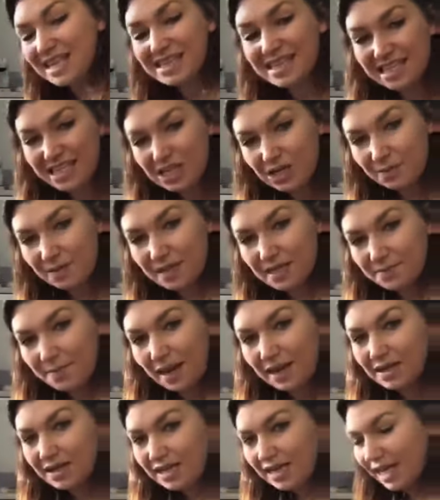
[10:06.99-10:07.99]
sitting up
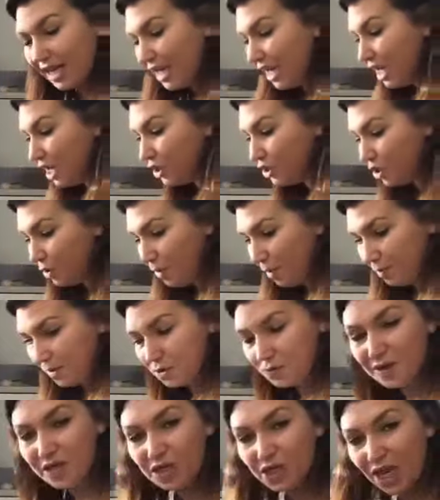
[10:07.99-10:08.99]
independently, do it
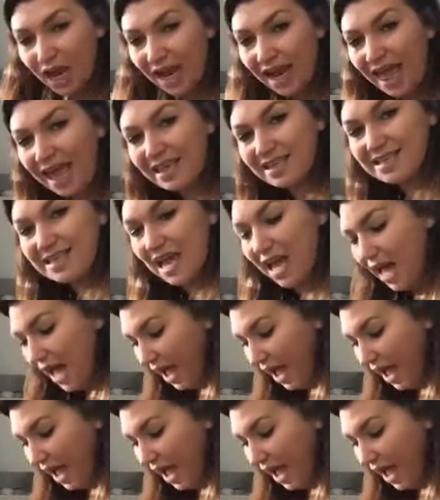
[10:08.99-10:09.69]
between chair legs.